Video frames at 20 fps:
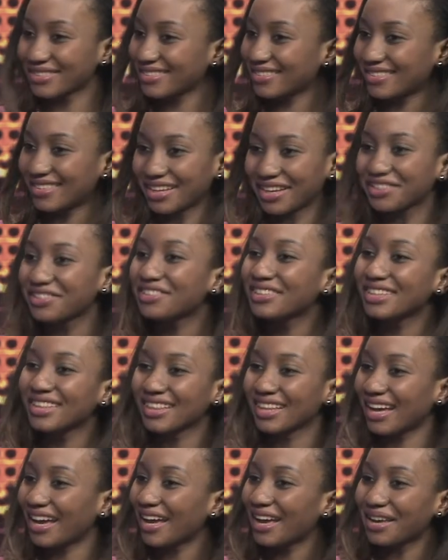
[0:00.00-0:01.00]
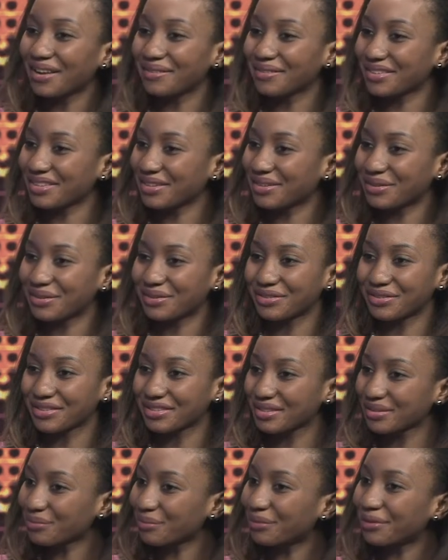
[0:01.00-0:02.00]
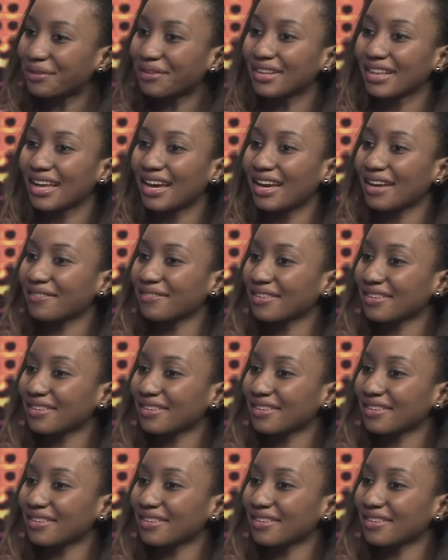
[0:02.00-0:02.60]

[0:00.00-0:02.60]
touching lives, you know, just more lives,